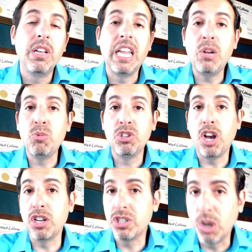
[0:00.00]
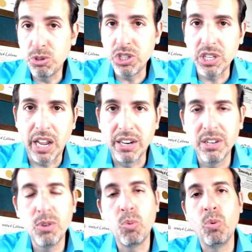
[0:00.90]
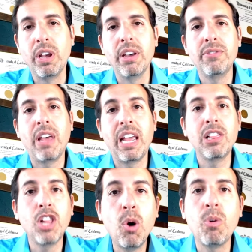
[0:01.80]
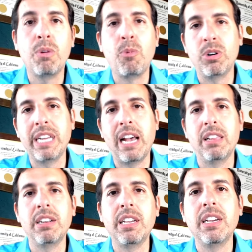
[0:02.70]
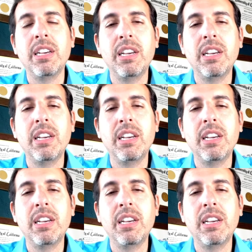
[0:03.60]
it was associated with a lower mortality.